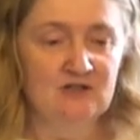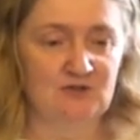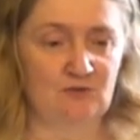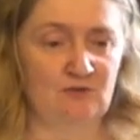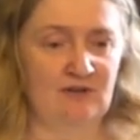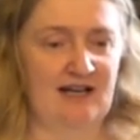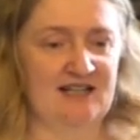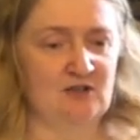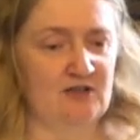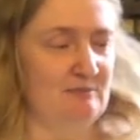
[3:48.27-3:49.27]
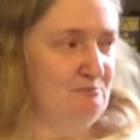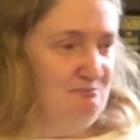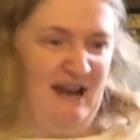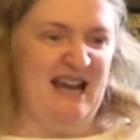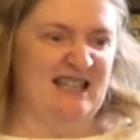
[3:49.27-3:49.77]
So it's not the
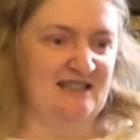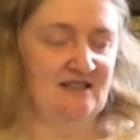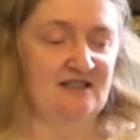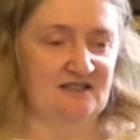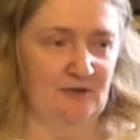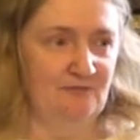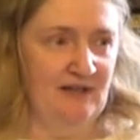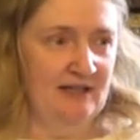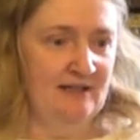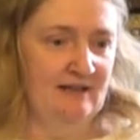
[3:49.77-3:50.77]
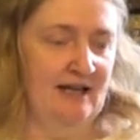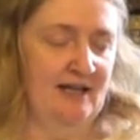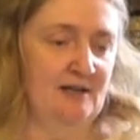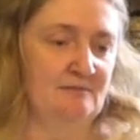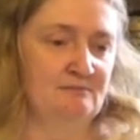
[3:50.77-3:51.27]
best
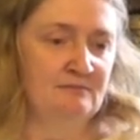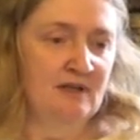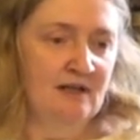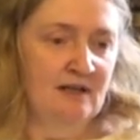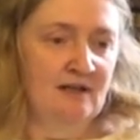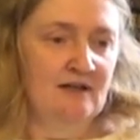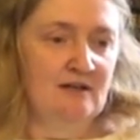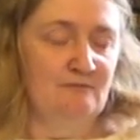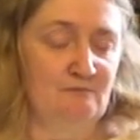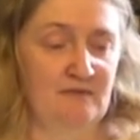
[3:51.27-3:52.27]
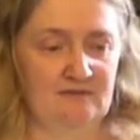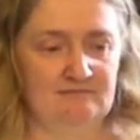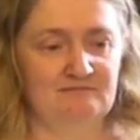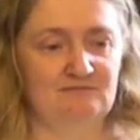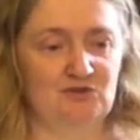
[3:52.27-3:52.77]
survey um,
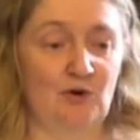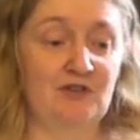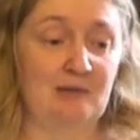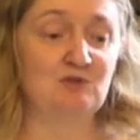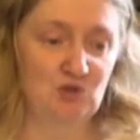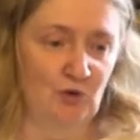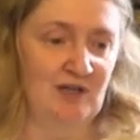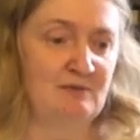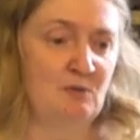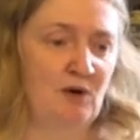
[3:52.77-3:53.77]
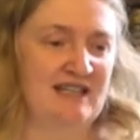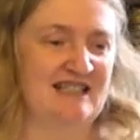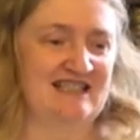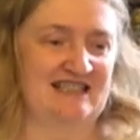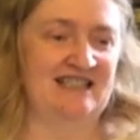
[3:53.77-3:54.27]
drawing that I'm showing you, but what you
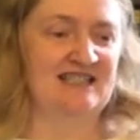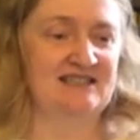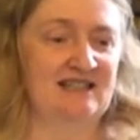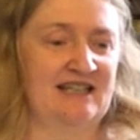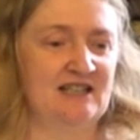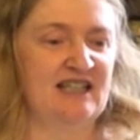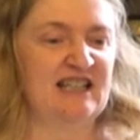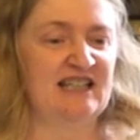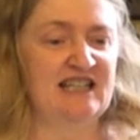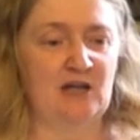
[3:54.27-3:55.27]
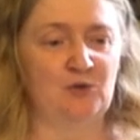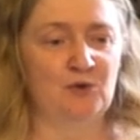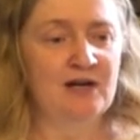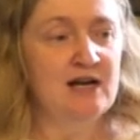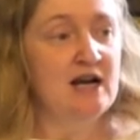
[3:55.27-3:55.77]
can see is the kind of the green and
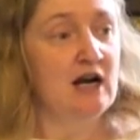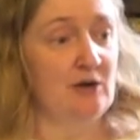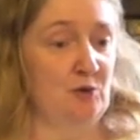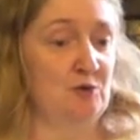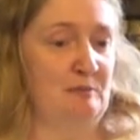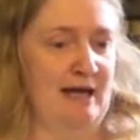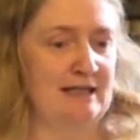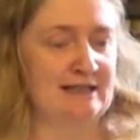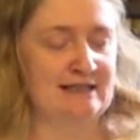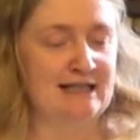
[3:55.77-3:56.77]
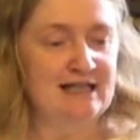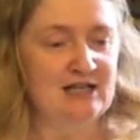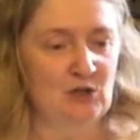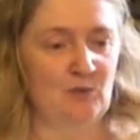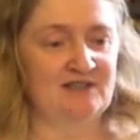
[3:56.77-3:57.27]
yellow are all the pits.
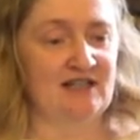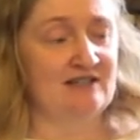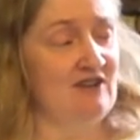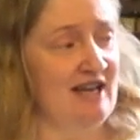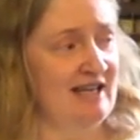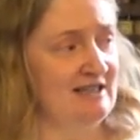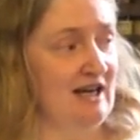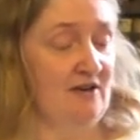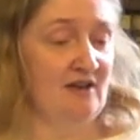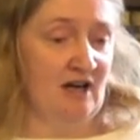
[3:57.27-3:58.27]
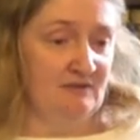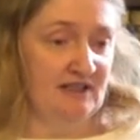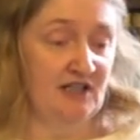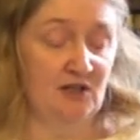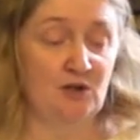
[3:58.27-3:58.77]
The ones that are in red are the
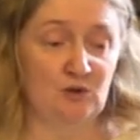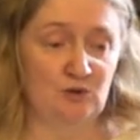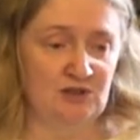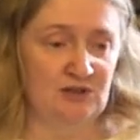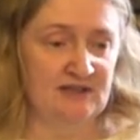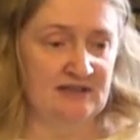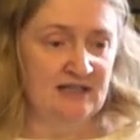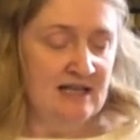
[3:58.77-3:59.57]
curvilinear enclosures.